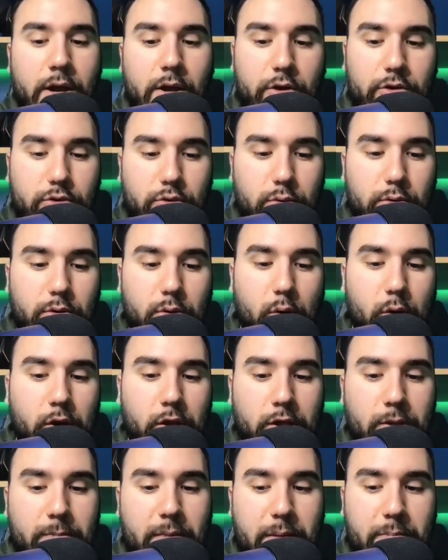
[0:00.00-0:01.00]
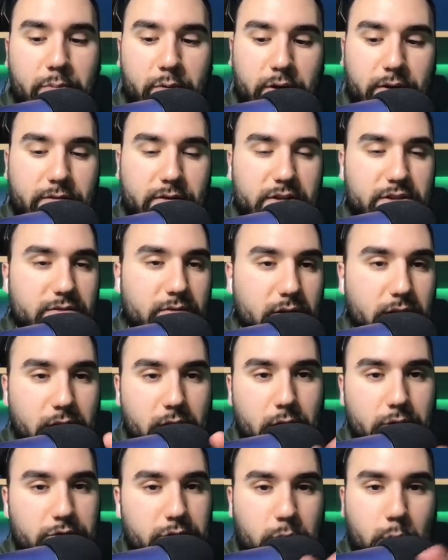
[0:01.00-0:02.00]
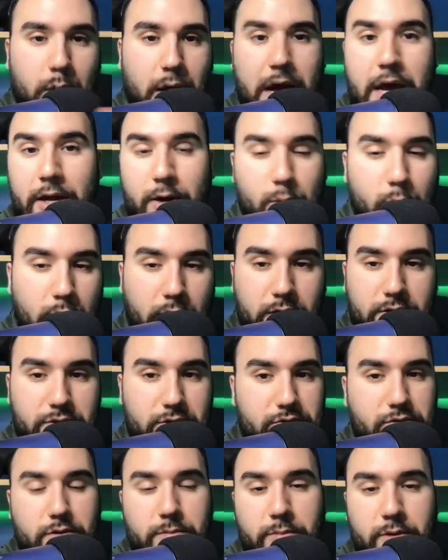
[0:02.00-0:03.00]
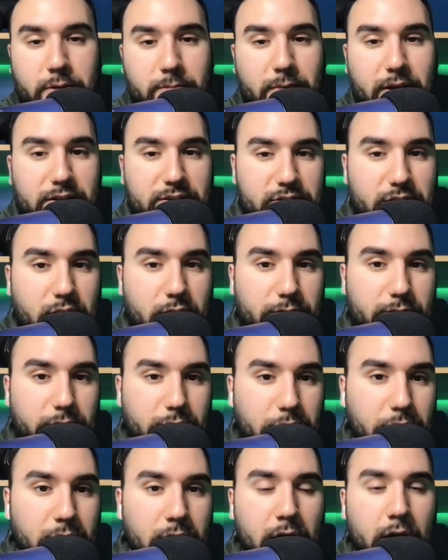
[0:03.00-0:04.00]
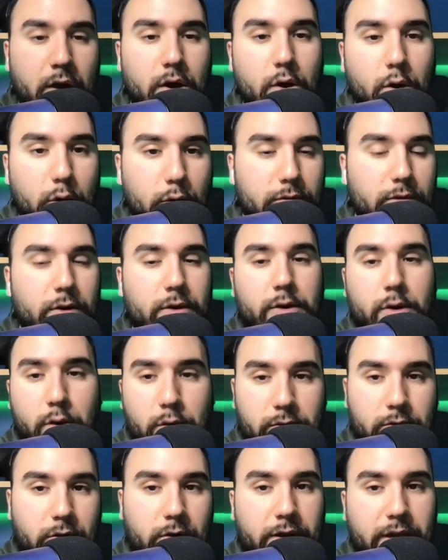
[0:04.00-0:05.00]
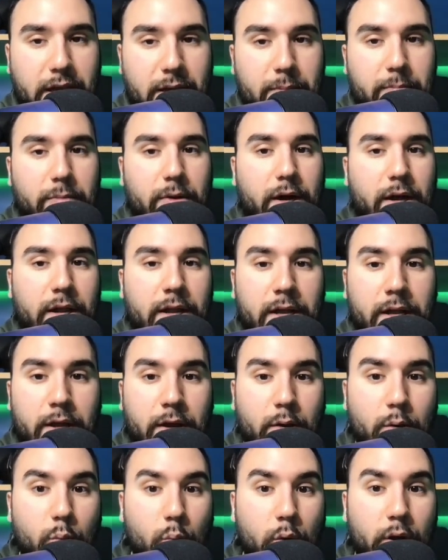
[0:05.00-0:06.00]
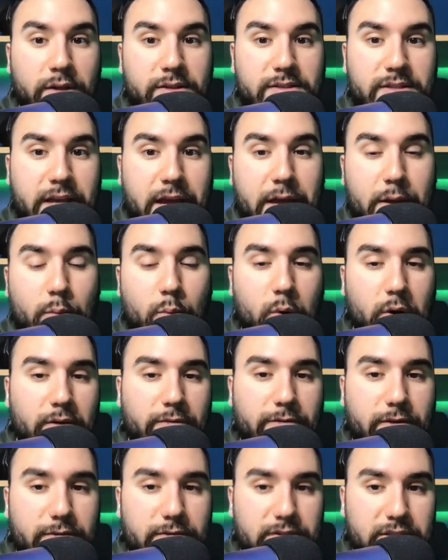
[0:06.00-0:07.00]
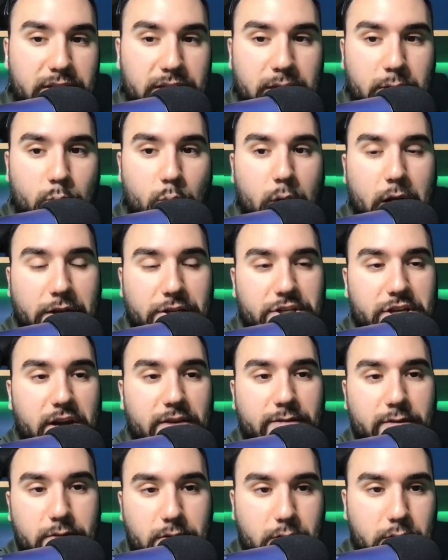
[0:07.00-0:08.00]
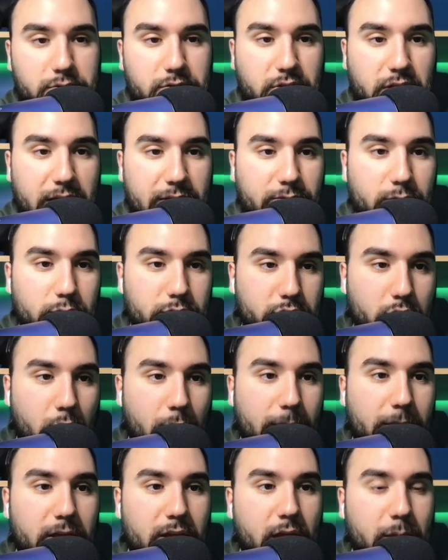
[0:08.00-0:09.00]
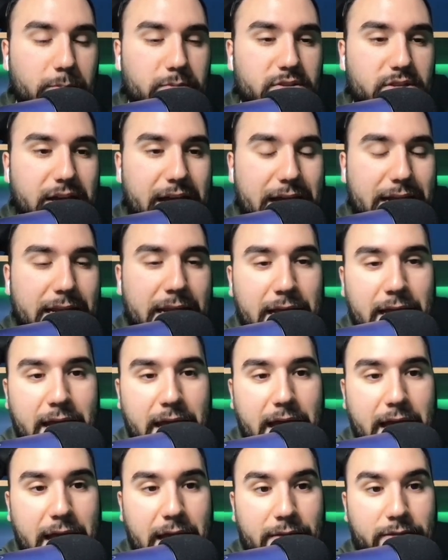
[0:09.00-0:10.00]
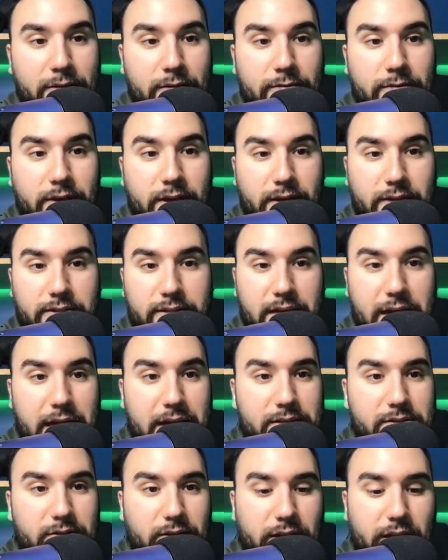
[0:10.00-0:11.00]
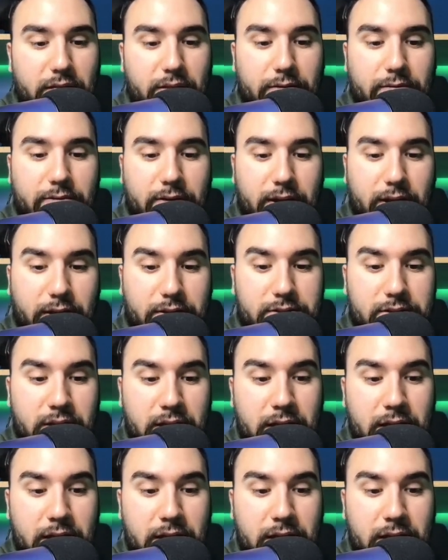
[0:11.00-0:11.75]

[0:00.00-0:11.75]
crude oil in my previous video, so I don't want to just repeat myself here over and over again, but 110, 115. Watch out for those levels on the upside. And the VIX, guys, look at the VIX.